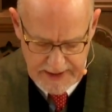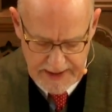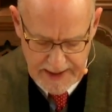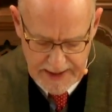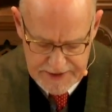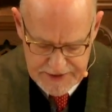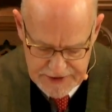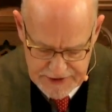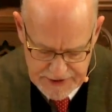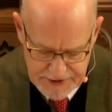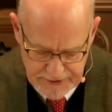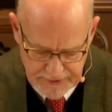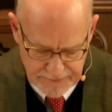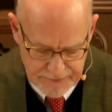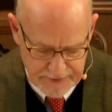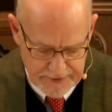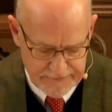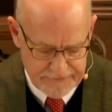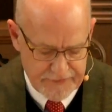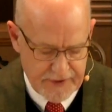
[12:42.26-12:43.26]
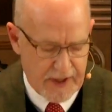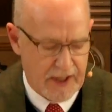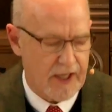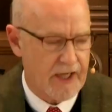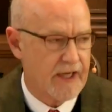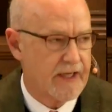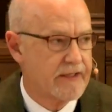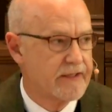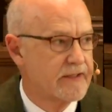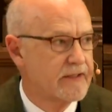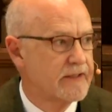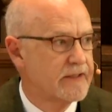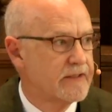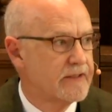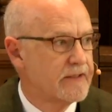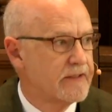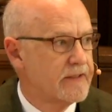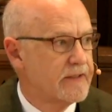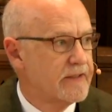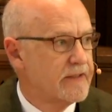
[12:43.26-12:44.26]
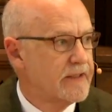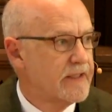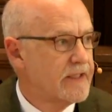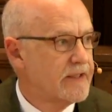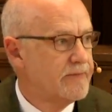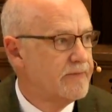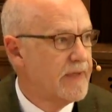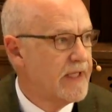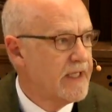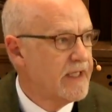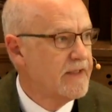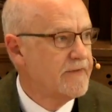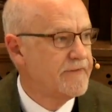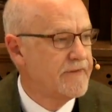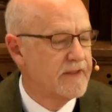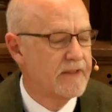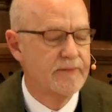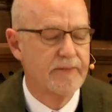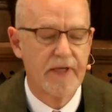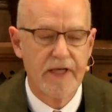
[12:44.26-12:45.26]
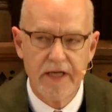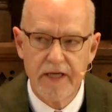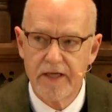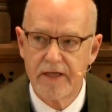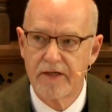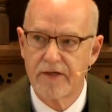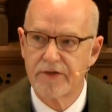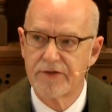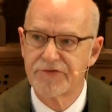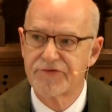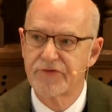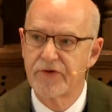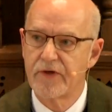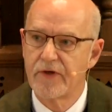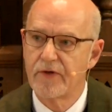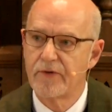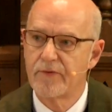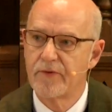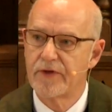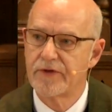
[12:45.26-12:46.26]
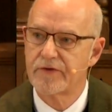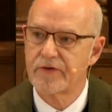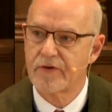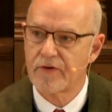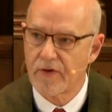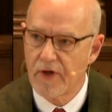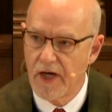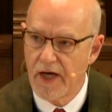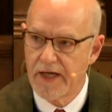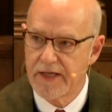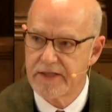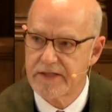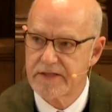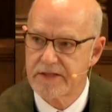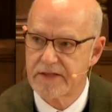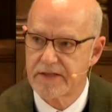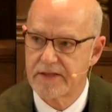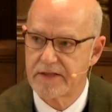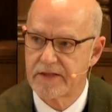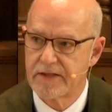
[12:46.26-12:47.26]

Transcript: as children of God and made them heirs with Christ